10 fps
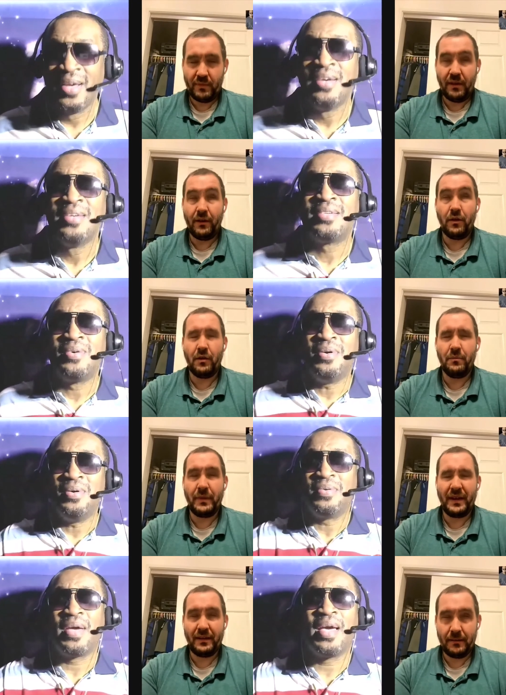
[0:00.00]
Speaker 1: anyway,
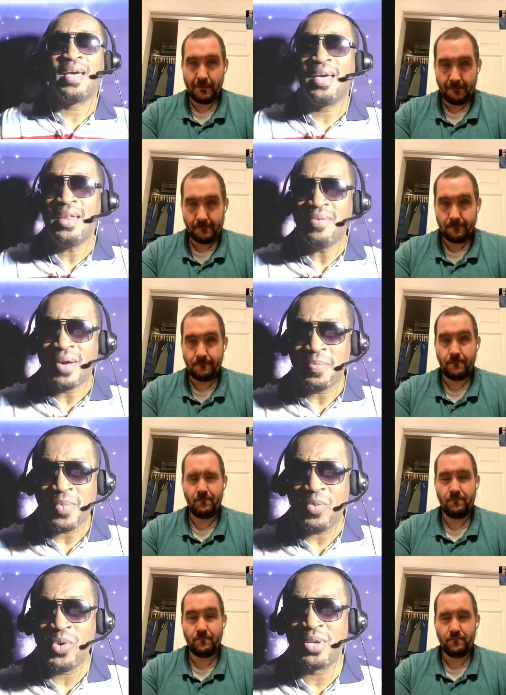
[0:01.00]
we're gonna talk about growing
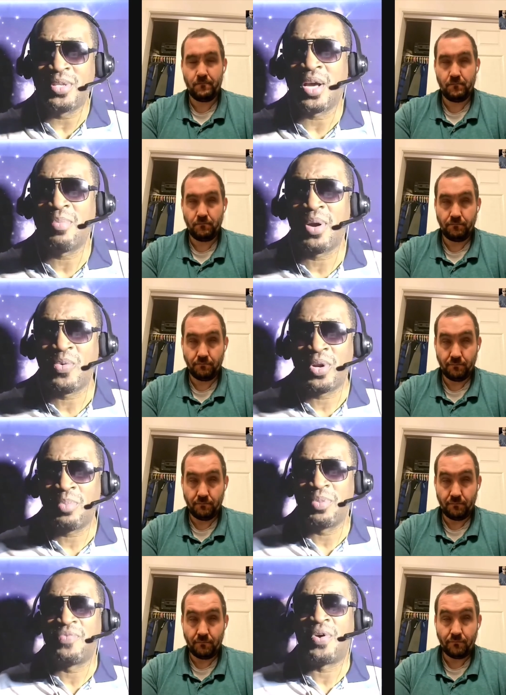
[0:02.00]
up in the foster care system.
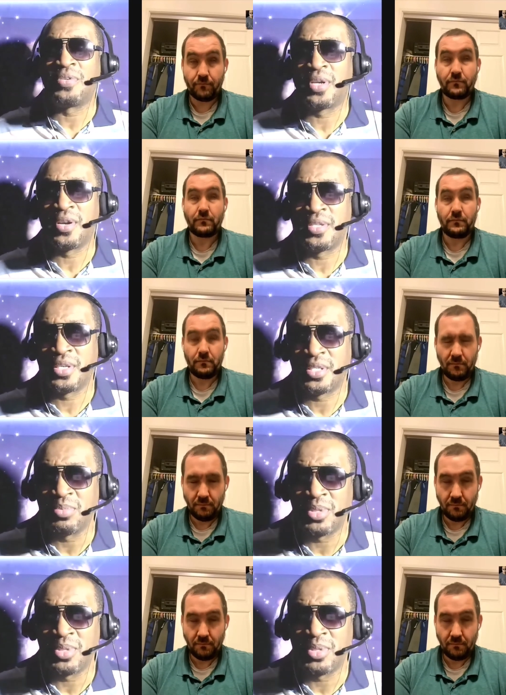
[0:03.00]
So uh, tell give